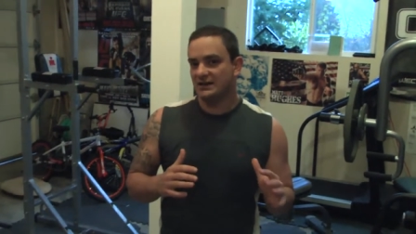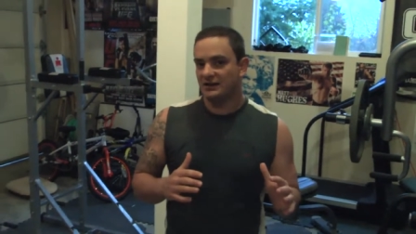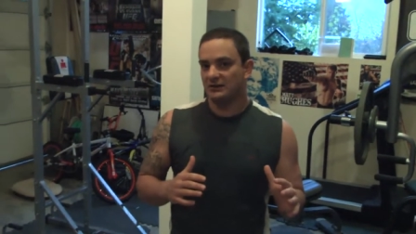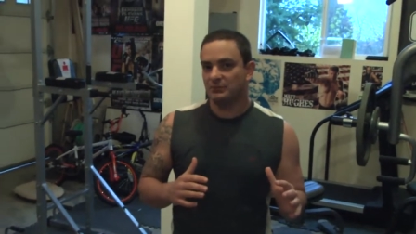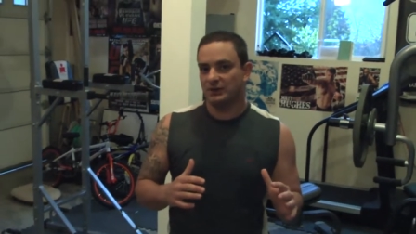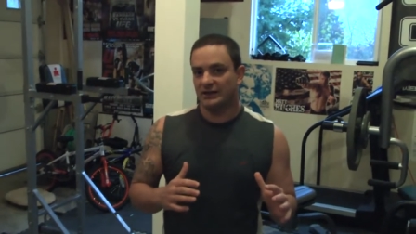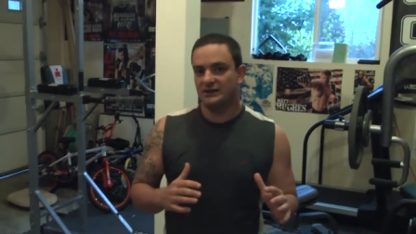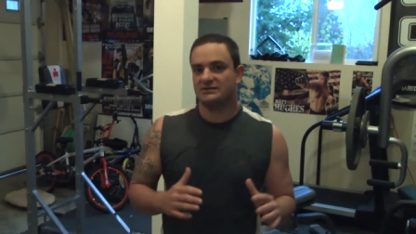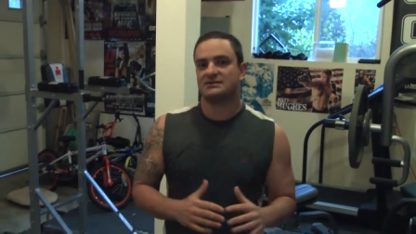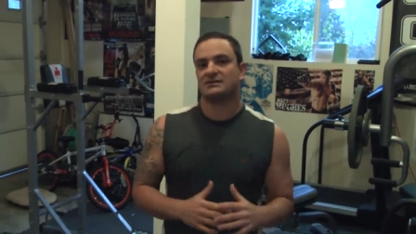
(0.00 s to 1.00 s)
taking
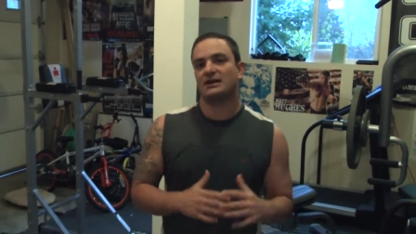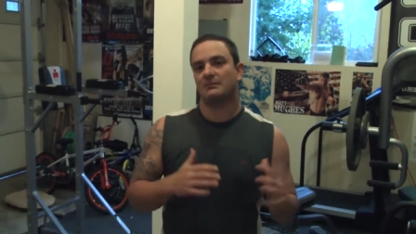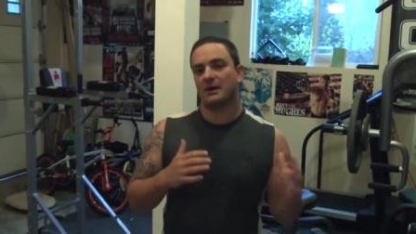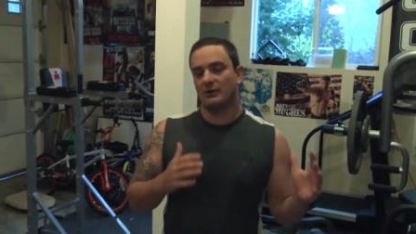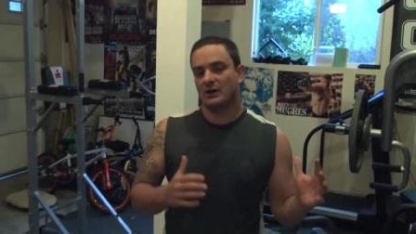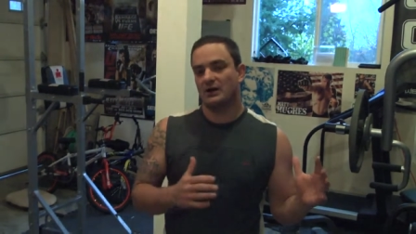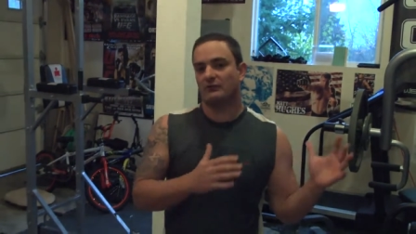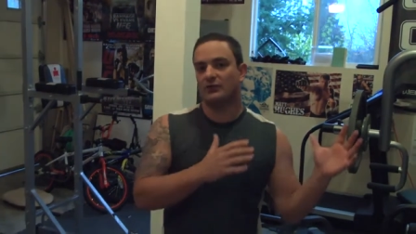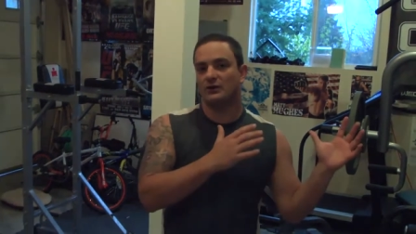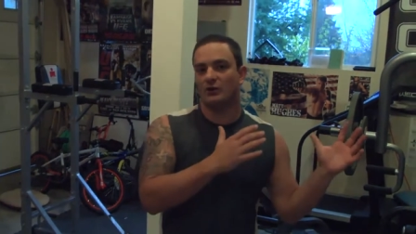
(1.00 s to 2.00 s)
place and my
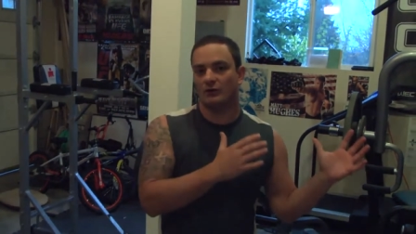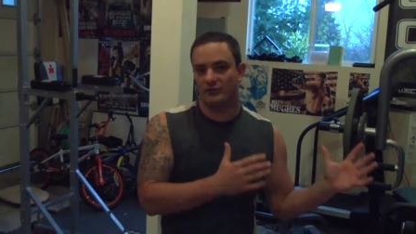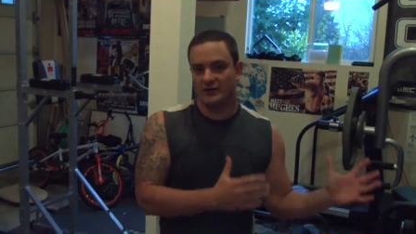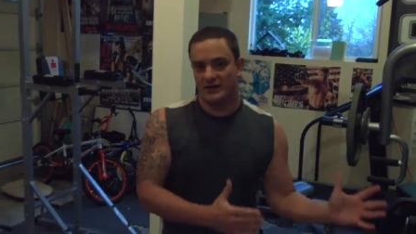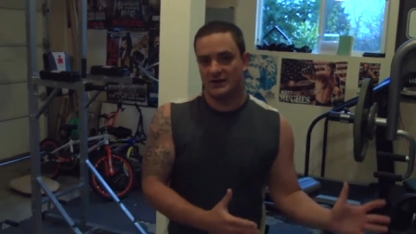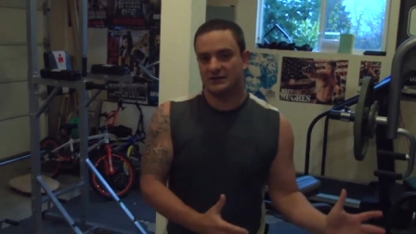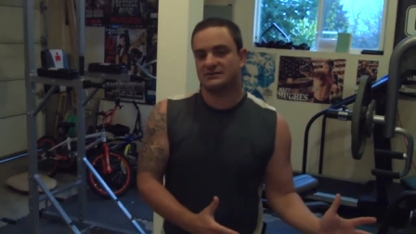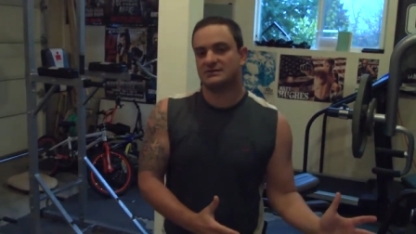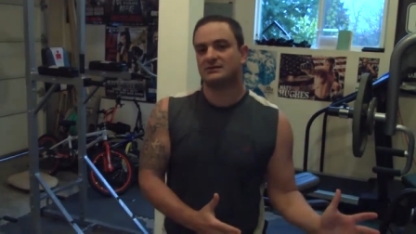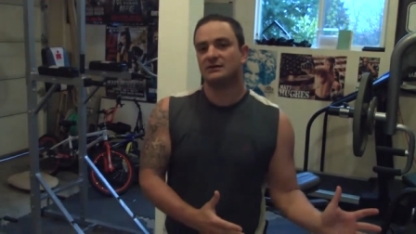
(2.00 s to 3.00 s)
recovery over the
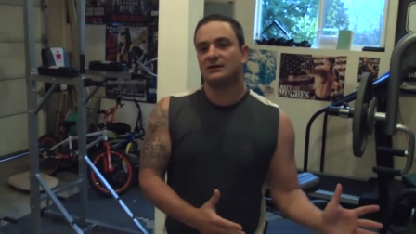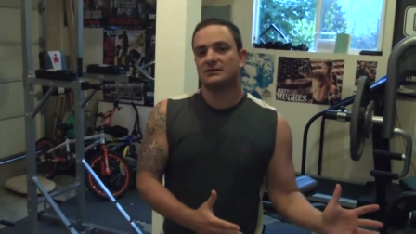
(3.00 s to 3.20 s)
next